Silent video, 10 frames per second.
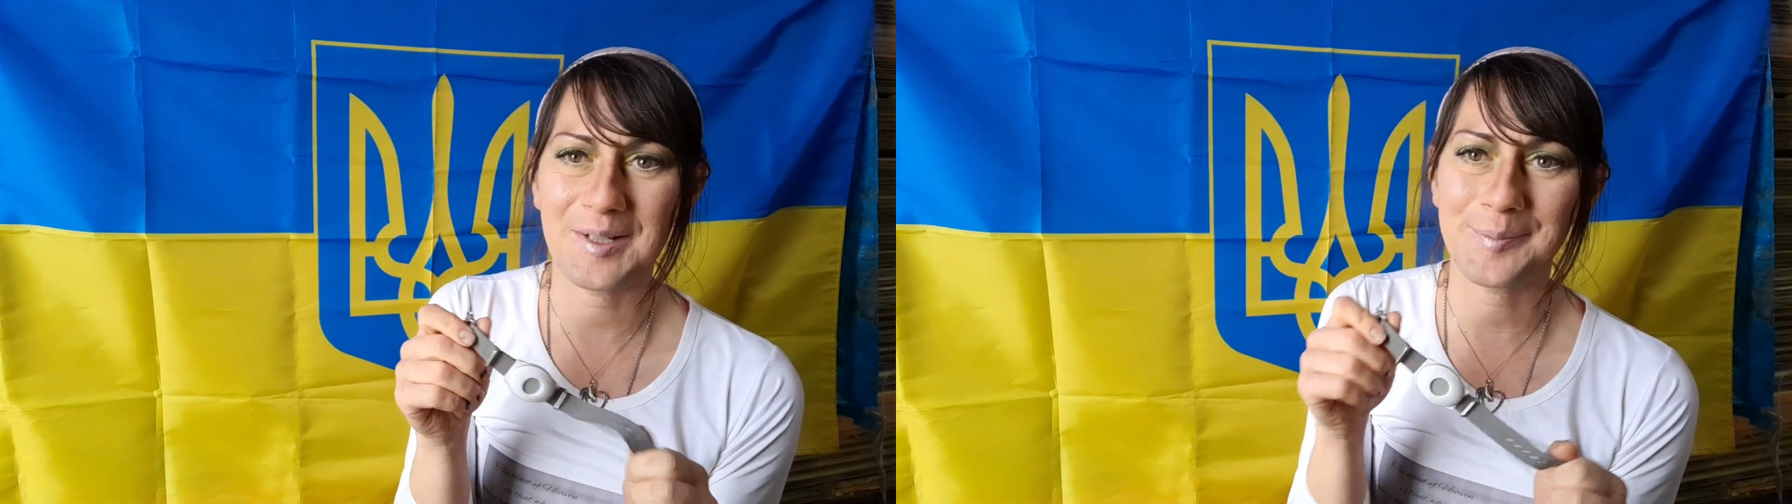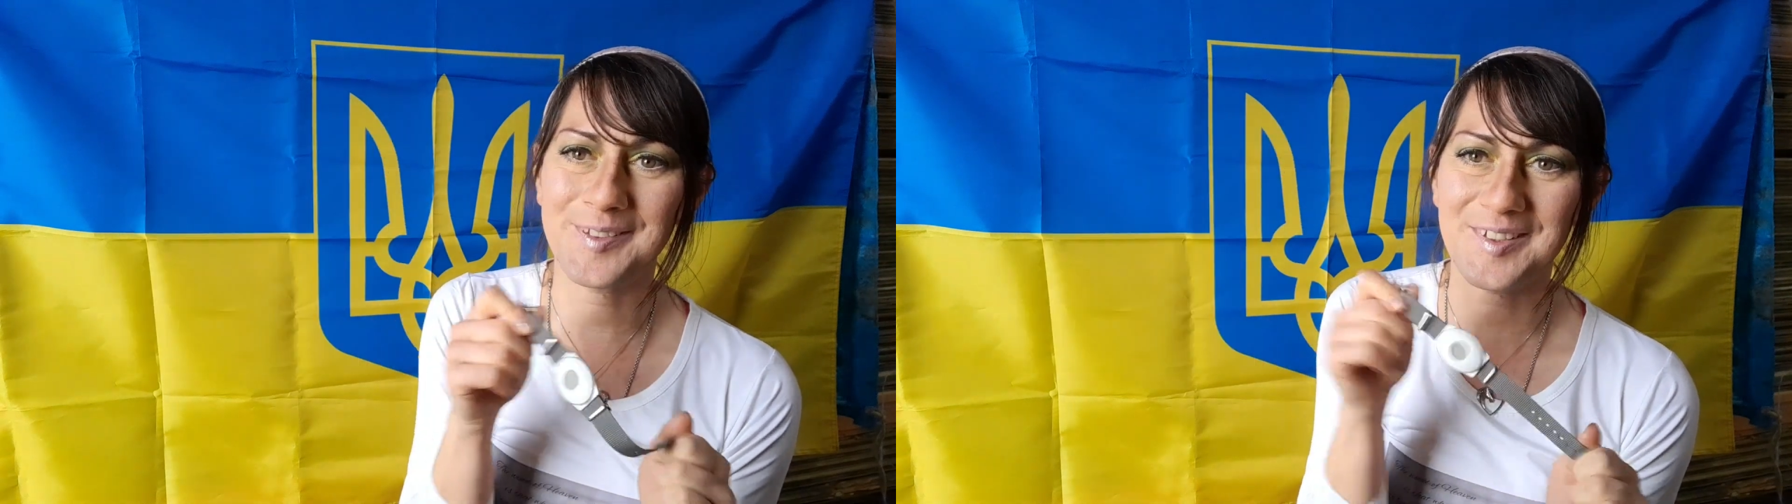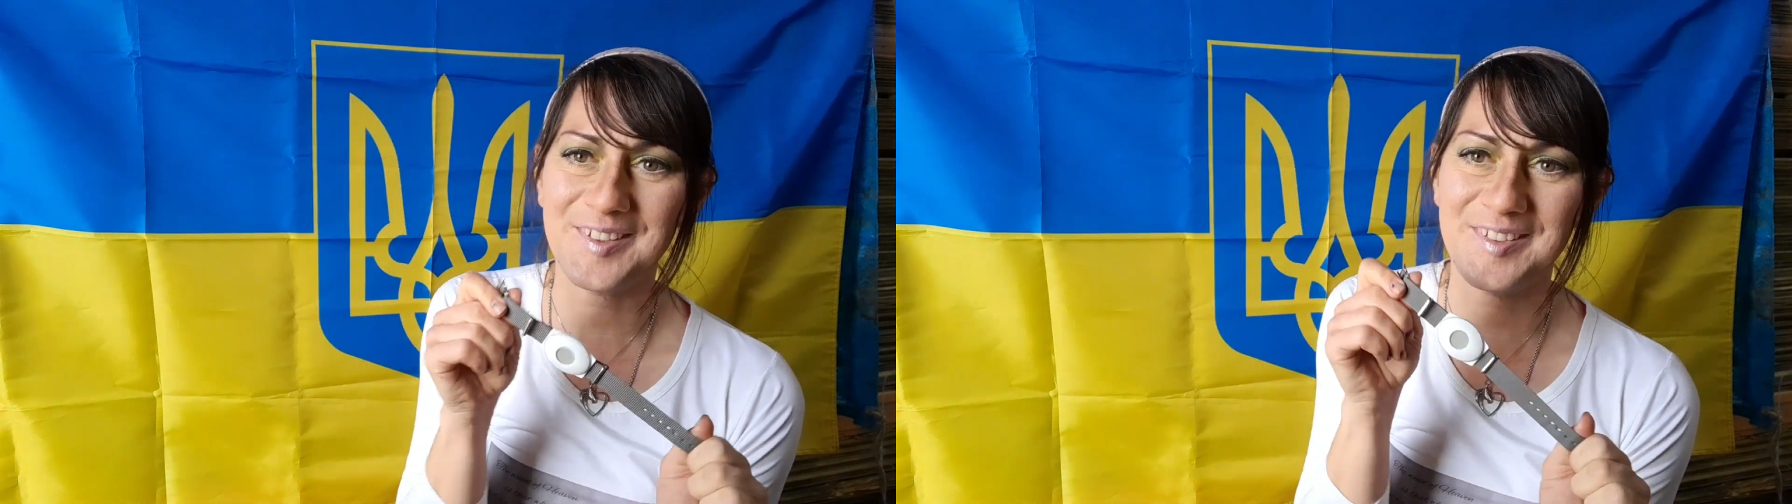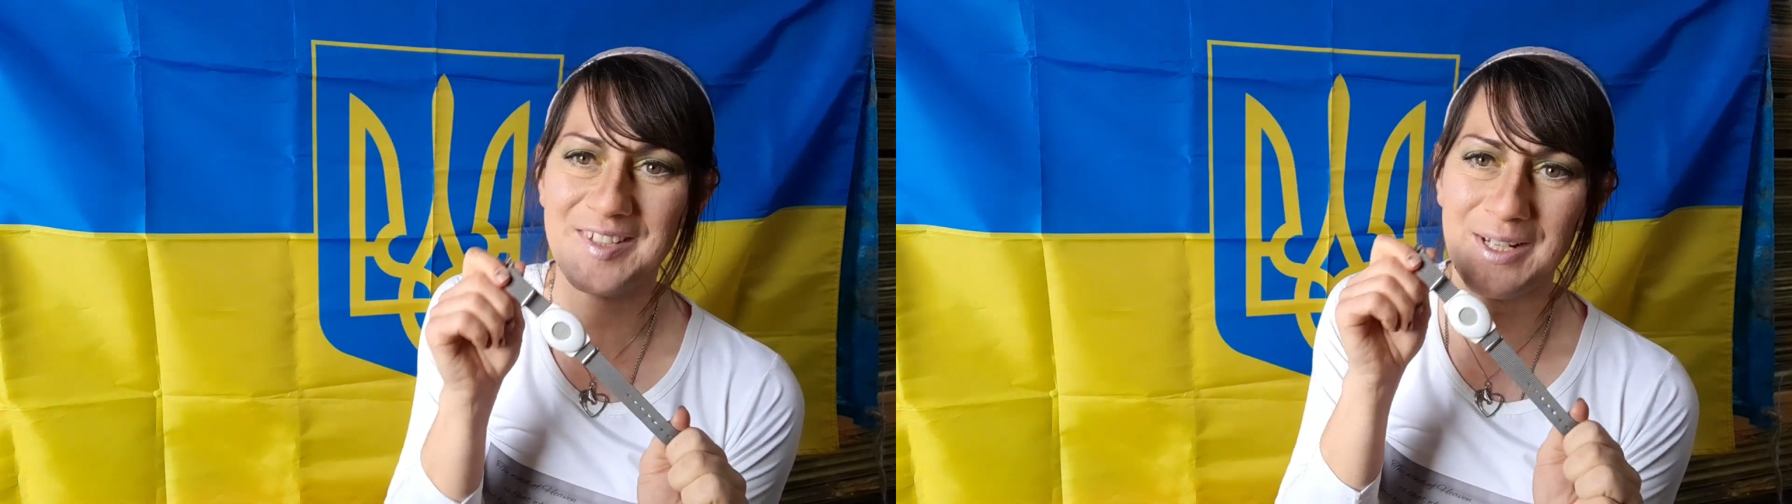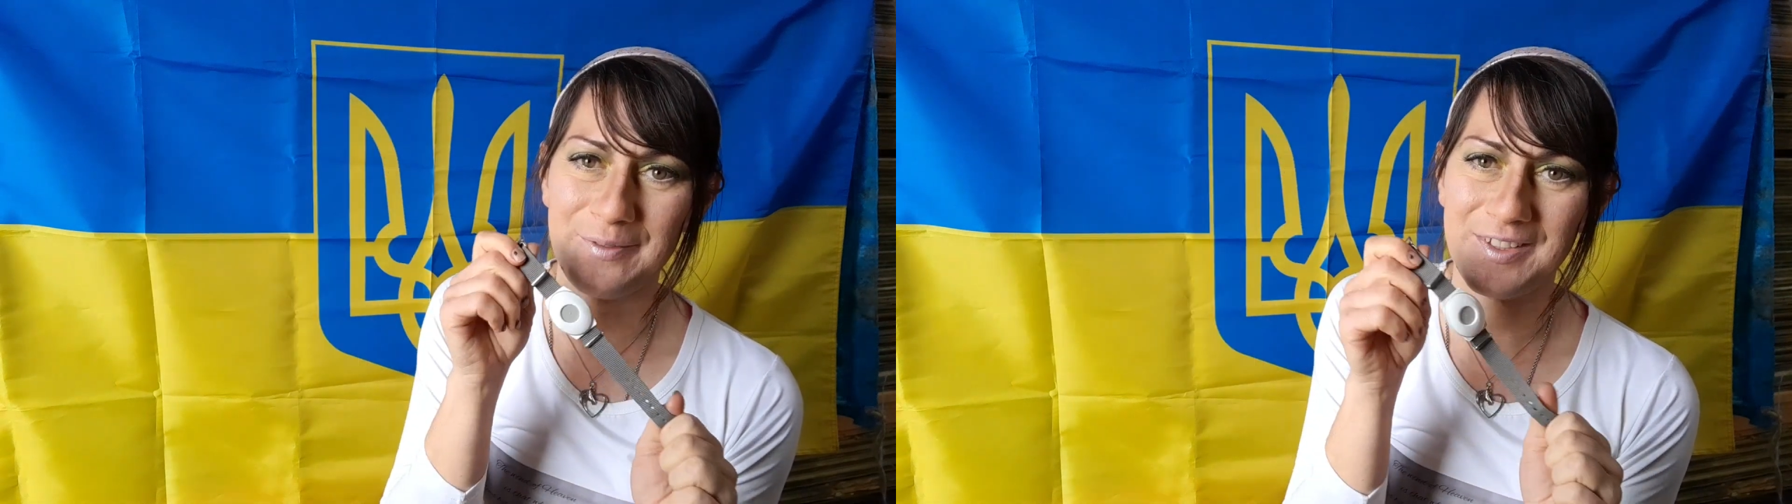upsides
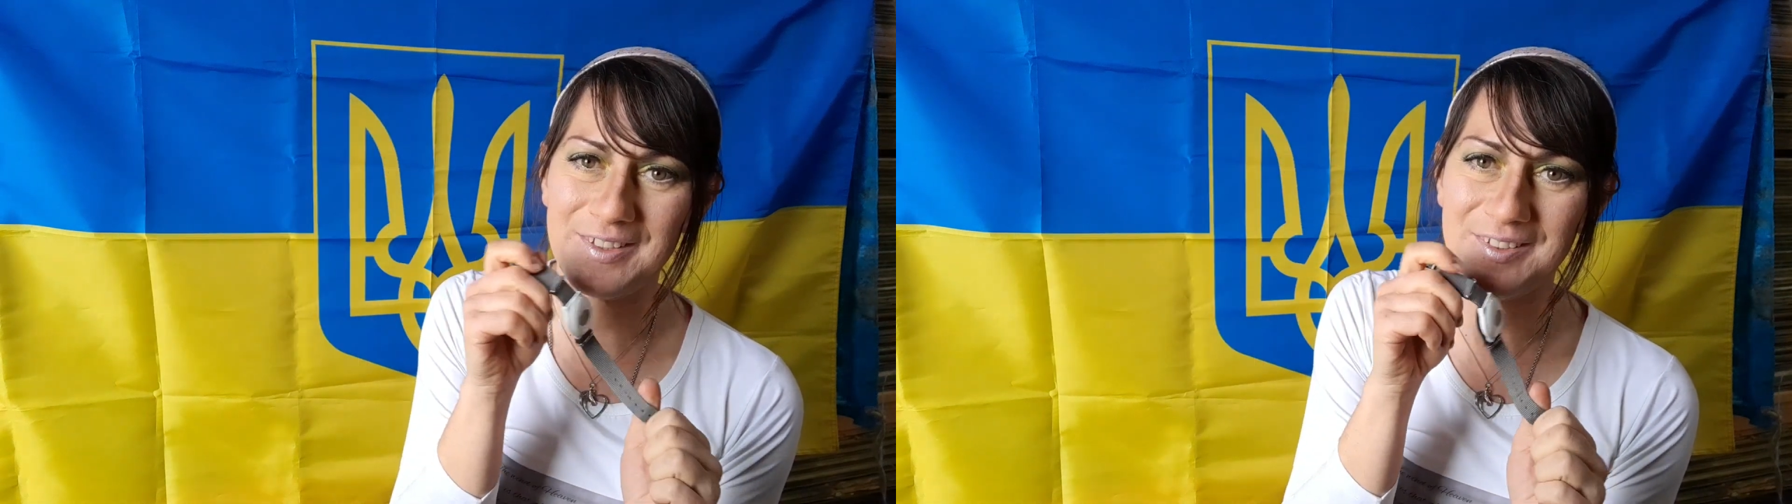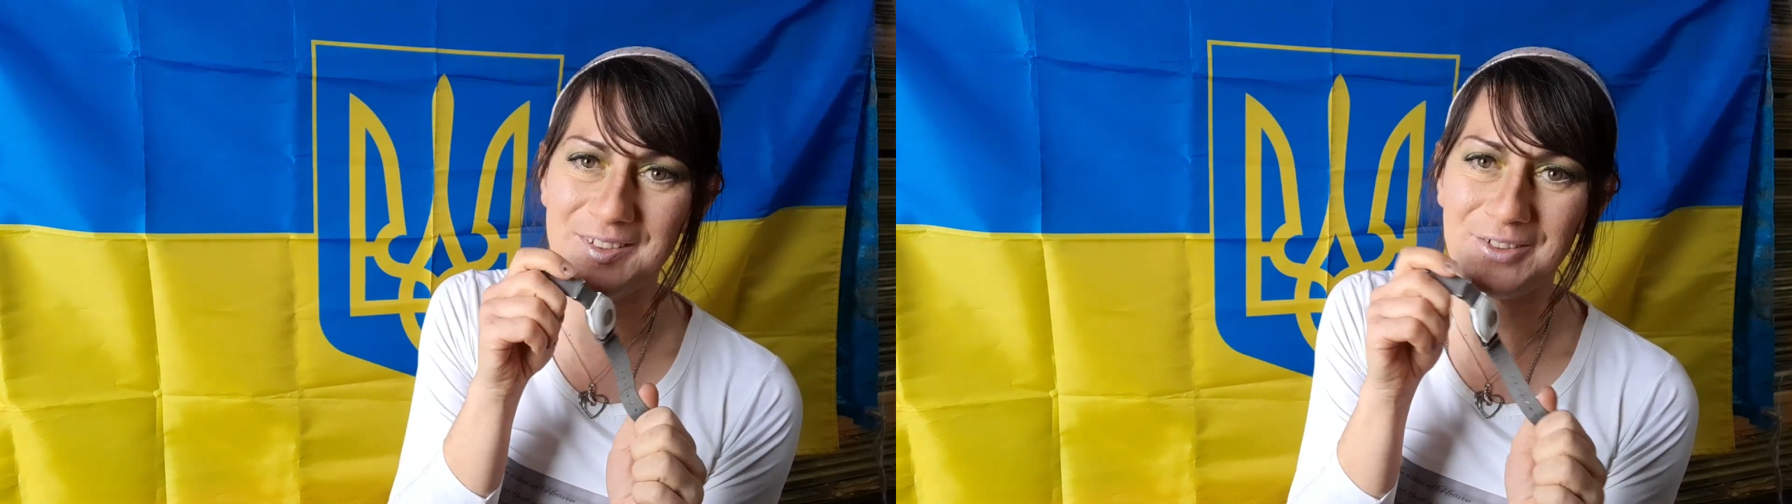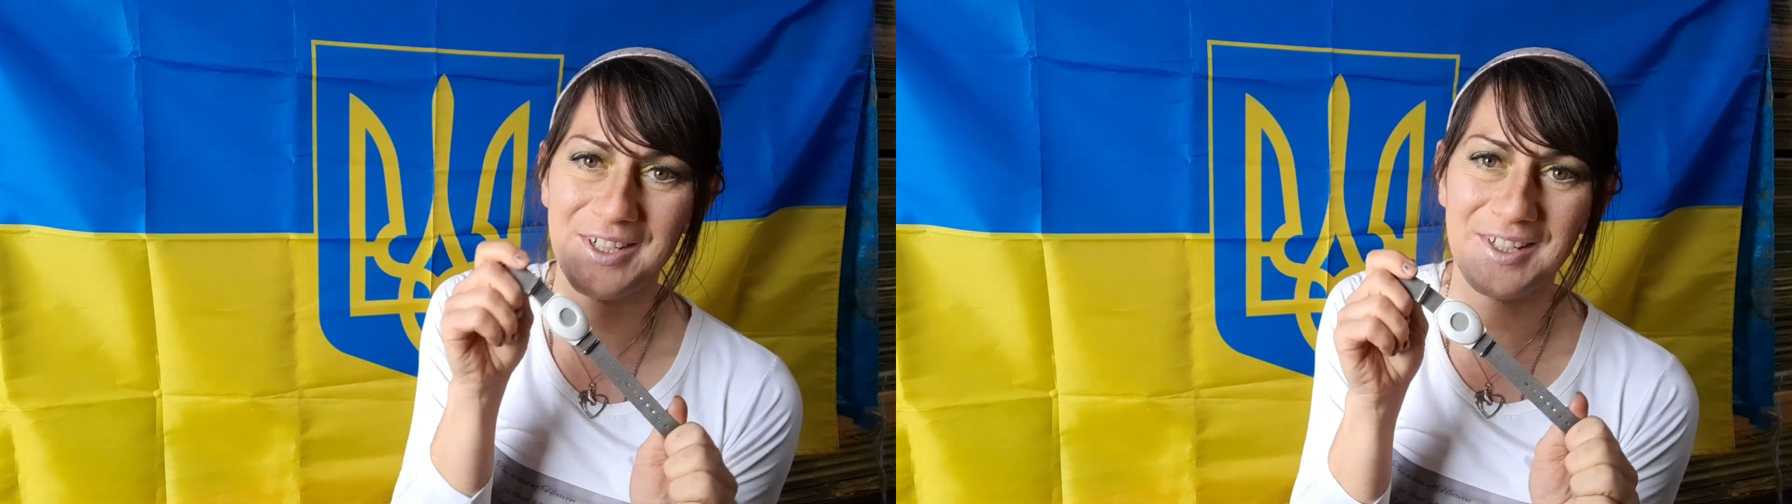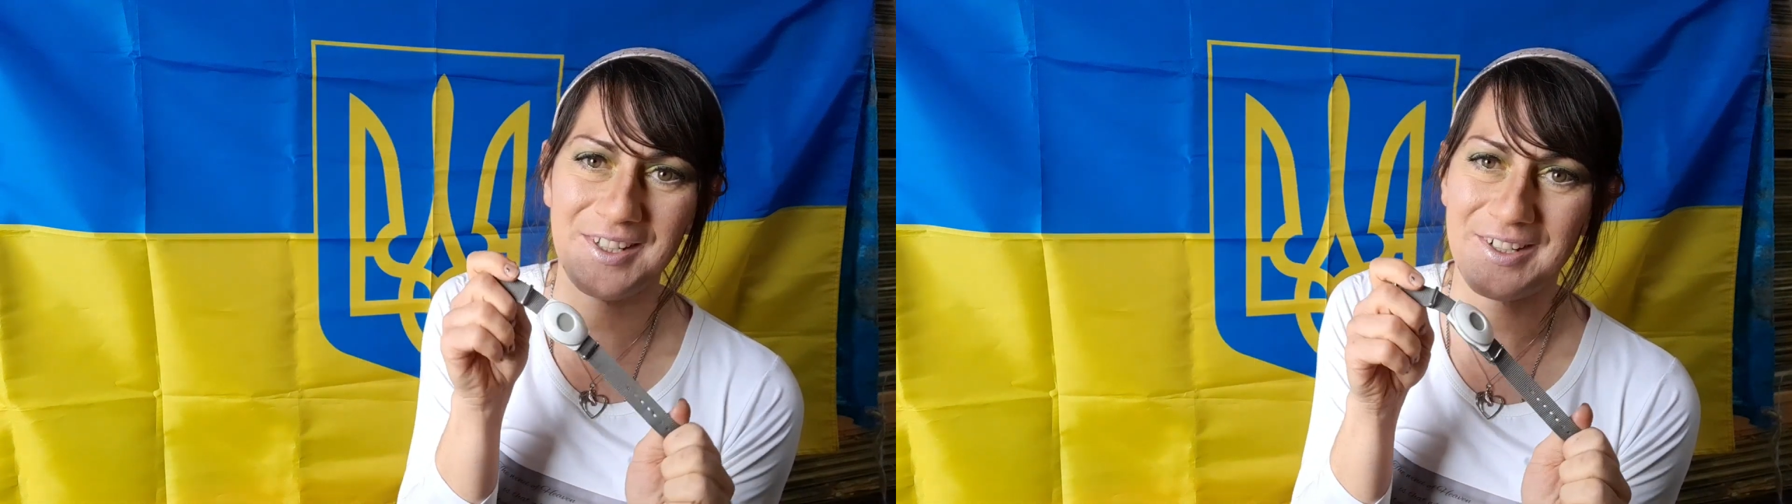to having this greatly